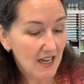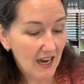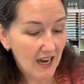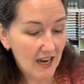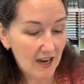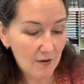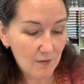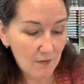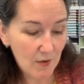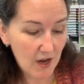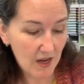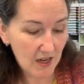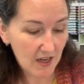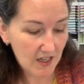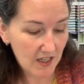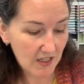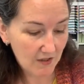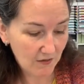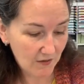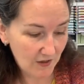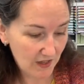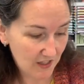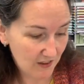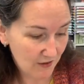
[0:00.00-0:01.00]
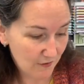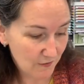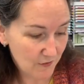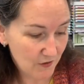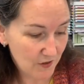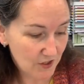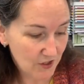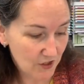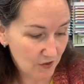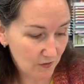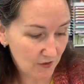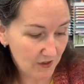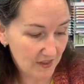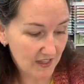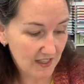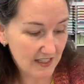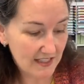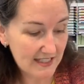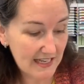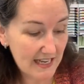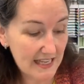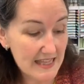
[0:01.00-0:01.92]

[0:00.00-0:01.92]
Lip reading: in the future with this.